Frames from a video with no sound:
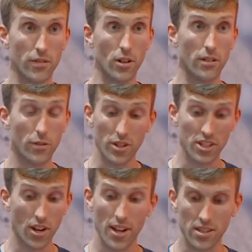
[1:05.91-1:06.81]
For
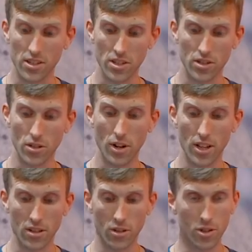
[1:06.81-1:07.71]
its size, it's just a
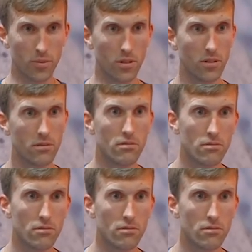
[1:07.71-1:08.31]
great usable